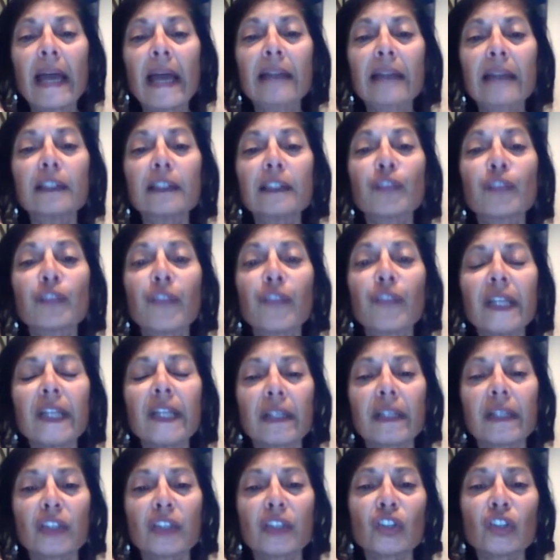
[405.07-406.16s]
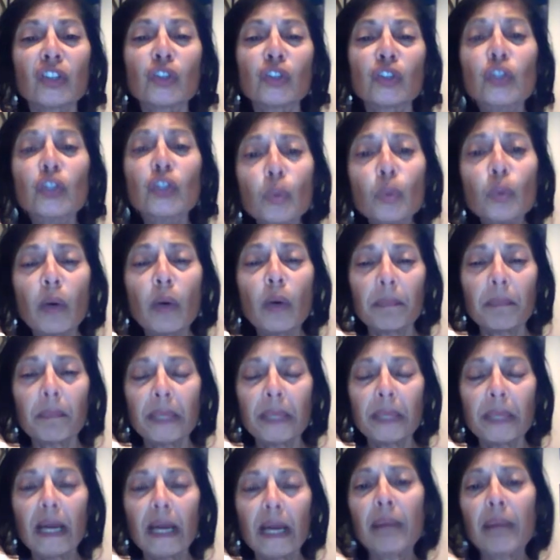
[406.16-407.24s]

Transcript: and this fear that just because you want me,